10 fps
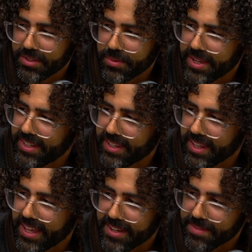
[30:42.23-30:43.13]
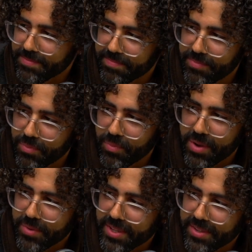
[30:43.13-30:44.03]
way he'd light up
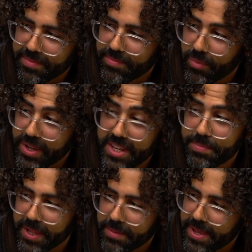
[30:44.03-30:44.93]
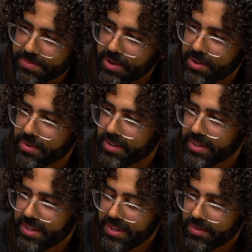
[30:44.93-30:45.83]
when he played baseball, when
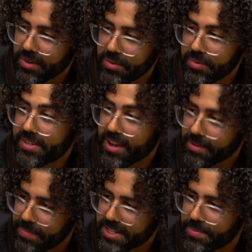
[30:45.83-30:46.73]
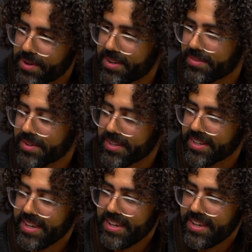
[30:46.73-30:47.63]
we would talk baseball, when
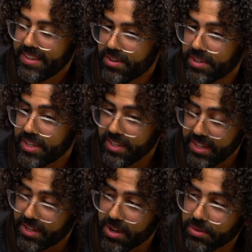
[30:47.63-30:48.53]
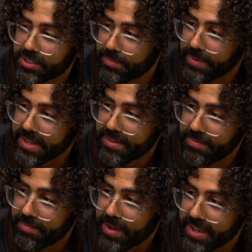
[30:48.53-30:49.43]
he coached
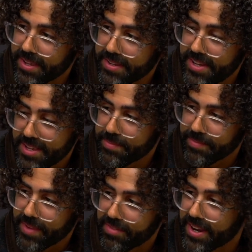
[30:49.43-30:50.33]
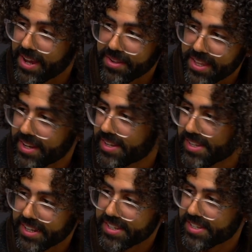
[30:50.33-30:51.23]
my team every now and then as
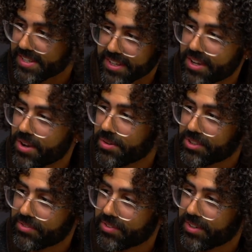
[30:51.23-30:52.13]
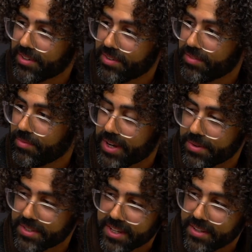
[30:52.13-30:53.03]
like an assistant coach for when I
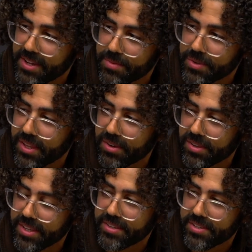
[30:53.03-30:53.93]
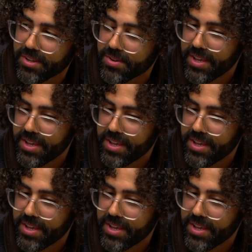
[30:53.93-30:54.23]
was at Elmwood Little League. So